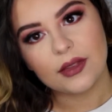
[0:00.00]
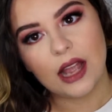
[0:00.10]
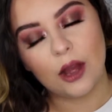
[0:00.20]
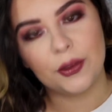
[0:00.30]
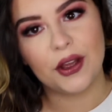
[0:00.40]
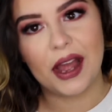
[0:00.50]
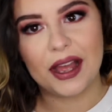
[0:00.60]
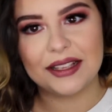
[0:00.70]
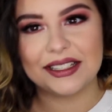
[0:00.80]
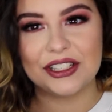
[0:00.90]
I hope you
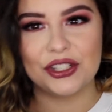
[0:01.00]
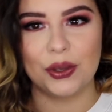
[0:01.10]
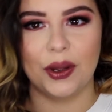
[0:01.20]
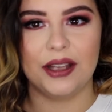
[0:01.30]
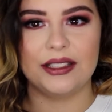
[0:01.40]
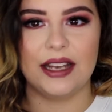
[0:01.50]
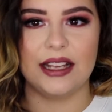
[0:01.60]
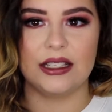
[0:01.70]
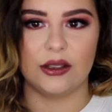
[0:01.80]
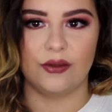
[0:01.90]
guys enjoyed
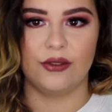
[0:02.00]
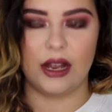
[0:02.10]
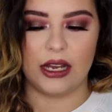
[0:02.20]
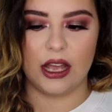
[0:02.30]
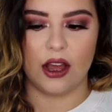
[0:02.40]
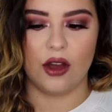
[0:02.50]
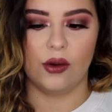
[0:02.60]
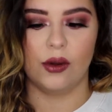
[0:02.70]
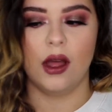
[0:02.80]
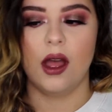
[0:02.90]
today's
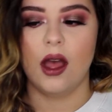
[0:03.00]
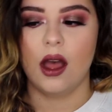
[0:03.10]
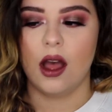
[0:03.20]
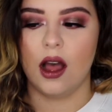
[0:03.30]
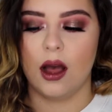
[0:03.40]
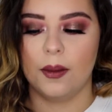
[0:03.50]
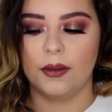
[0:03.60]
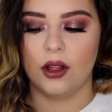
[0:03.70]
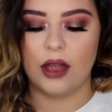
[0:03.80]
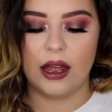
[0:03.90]
video.
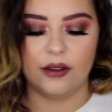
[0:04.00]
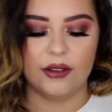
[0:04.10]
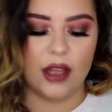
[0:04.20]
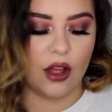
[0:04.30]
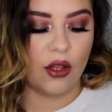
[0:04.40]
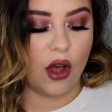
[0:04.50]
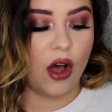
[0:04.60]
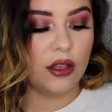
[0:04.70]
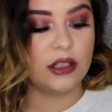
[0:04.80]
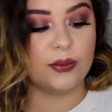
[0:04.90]

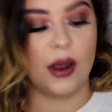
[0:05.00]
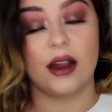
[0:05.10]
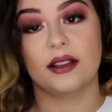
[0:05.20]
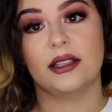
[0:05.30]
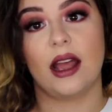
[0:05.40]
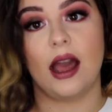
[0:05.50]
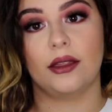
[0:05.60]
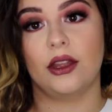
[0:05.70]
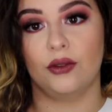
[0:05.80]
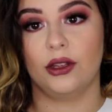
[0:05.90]
All these products,
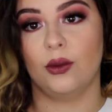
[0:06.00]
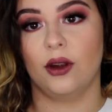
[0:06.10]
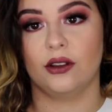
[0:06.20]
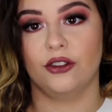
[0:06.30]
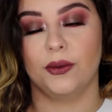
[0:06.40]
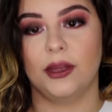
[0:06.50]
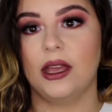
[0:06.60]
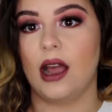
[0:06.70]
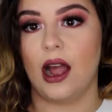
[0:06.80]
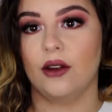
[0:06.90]
they really work for
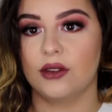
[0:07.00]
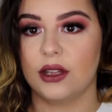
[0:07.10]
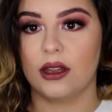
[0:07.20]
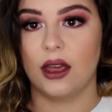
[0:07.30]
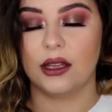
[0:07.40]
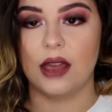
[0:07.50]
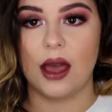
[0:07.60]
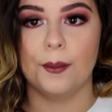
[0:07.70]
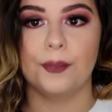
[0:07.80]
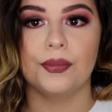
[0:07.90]
me. I really like
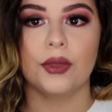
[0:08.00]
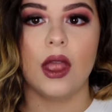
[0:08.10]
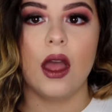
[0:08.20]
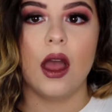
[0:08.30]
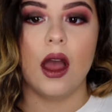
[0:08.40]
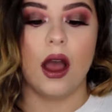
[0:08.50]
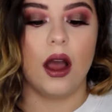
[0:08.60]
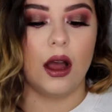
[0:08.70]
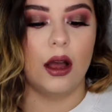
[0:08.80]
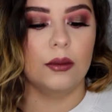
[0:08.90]
them.
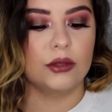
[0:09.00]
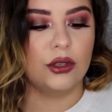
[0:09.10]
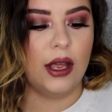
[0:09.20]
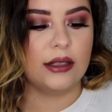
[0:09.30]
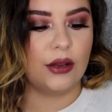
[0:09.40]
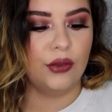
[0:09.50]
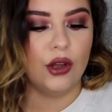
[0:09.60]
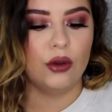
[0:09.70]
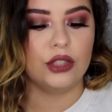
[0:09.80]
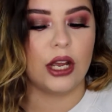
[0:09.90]
So yeah,
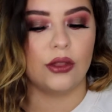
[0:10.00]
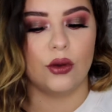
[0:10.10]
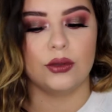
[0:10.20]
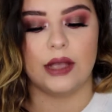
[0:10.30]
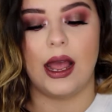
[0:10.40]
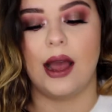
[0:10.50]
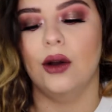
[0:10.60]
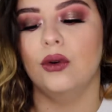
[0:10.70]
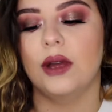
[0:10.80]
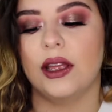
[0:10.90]
definitely go and check those
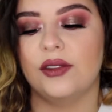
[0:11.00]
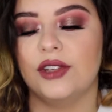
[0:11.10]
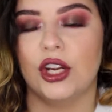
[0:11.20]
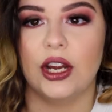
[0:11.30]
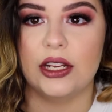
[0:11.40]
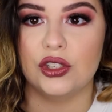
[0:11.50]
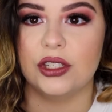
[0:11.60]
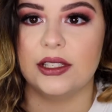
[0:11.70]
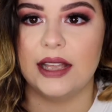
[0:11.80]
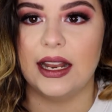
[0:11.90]
out if you're
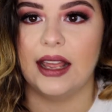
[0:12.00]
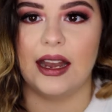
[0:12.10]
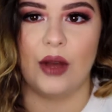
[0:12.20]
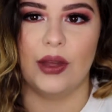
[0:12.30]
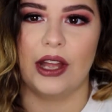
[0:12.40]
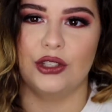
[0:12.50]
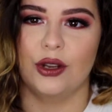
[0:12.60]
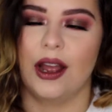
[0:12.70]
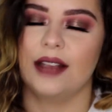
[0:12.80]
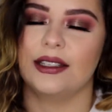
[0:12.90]
interested. And I will catch you
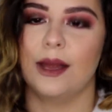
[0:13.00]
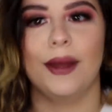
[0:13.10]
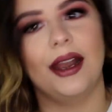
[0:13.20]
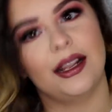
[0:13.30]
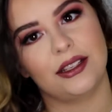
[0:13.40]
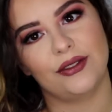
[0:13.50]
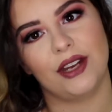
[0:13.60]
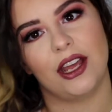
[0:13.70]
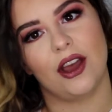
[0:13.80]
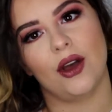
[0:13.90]
guys in my next
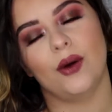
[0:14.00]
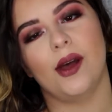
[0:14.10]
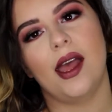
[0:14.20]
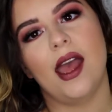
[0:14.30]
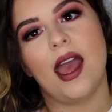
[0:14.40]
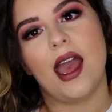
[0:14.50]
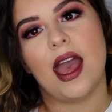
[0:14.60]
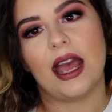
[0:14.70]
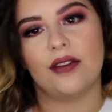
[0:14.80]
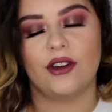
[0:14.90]
video.
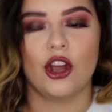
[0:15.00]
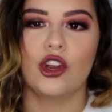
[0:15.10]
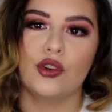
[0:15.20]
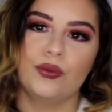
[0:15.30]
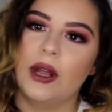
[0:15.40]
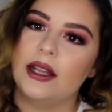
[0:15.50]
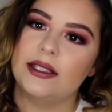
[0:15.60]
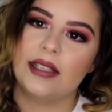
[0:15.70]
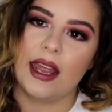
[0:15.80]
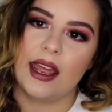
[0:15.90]
Have a great
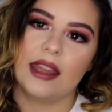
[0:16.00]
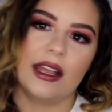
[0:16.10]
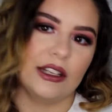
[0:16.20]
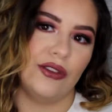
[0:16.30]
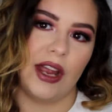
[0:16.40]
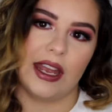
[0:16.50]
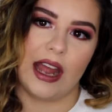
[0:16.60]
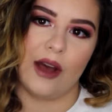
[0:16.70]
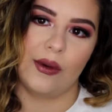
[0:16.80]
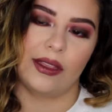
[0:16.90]
day. Thanks for hanging
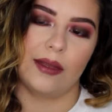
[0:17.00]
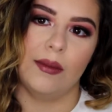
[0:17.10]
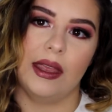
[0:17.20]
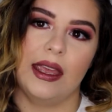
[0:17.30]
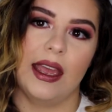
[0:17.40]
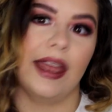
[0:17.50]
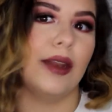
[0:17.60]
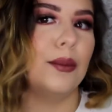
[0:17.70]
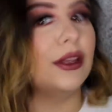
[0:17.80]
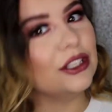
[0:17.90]
out with me.
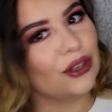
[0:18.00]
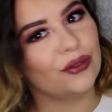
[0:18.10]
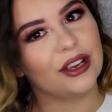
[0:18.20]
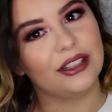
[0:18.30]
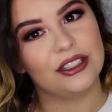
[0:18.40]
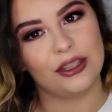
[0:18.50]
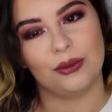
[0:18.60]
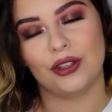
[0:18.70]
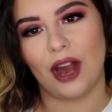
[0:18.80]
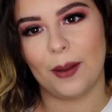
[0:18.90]
And please don't forget to
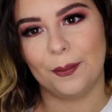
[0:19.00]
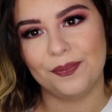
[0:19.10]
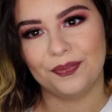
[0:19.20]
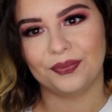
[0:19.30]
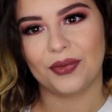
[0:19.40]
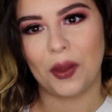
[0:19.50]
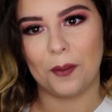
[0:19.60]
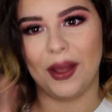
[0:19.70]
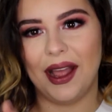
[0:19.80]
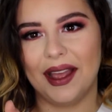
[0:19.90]
subscribe.
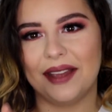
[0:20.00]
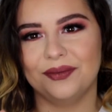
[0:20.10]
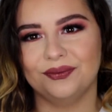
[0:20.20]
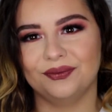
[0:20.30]
Bye.